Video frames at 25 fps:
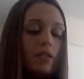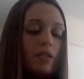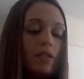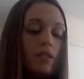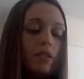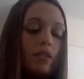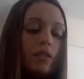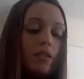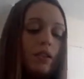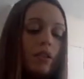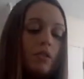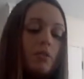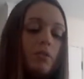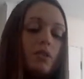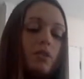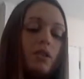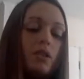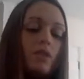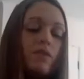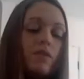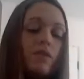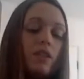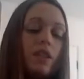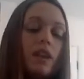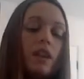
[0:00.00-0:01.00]
Alright, and once
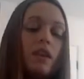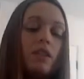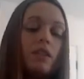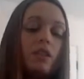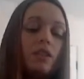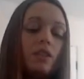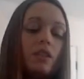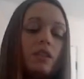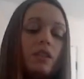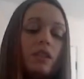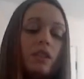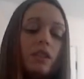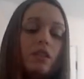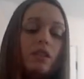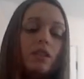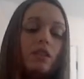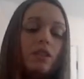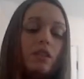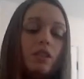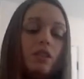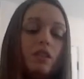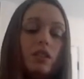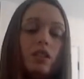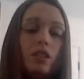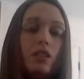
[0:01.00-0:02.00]
you feel like your
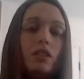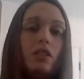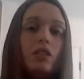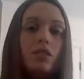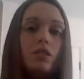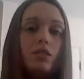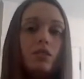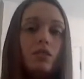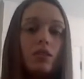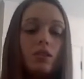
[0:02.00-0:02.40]
intention into